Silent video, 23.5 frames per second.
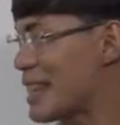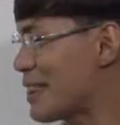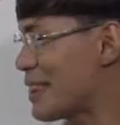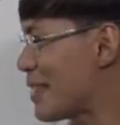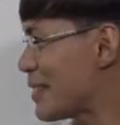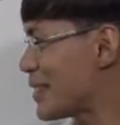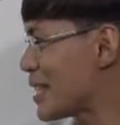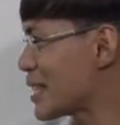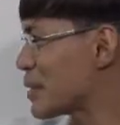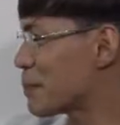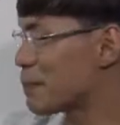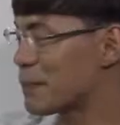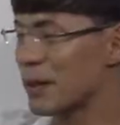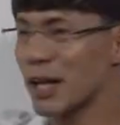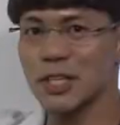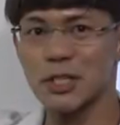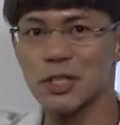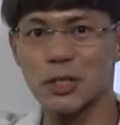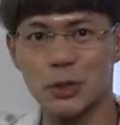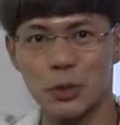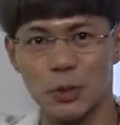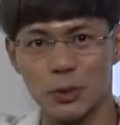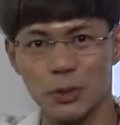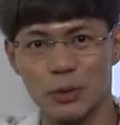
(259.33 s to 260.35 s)
This is plus
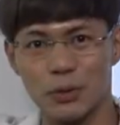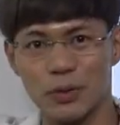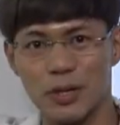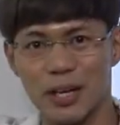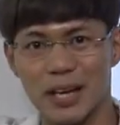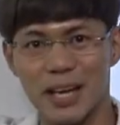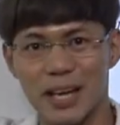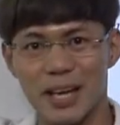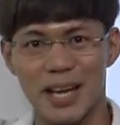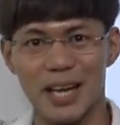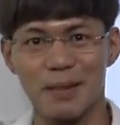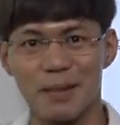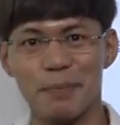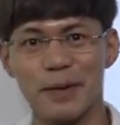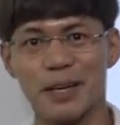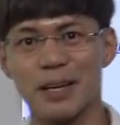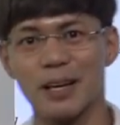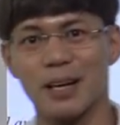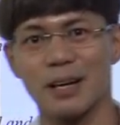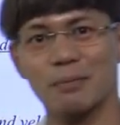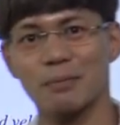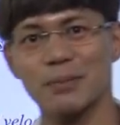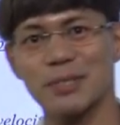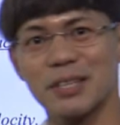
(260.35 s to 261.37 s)
2. It
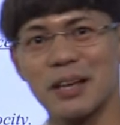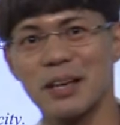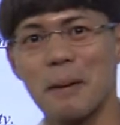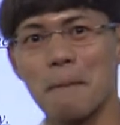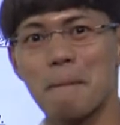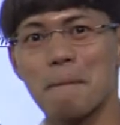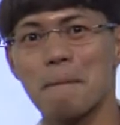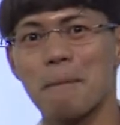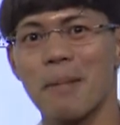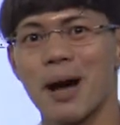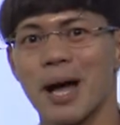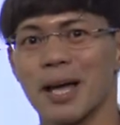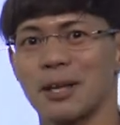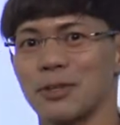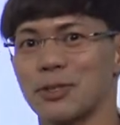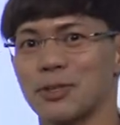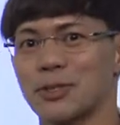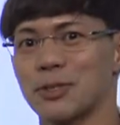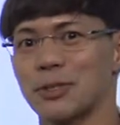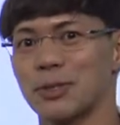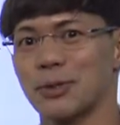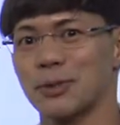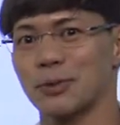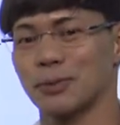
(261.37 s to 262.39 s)
becomes minus
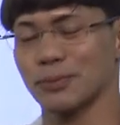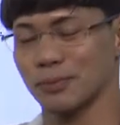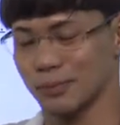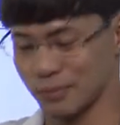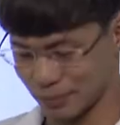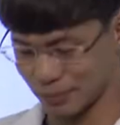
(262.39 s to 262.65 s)
2.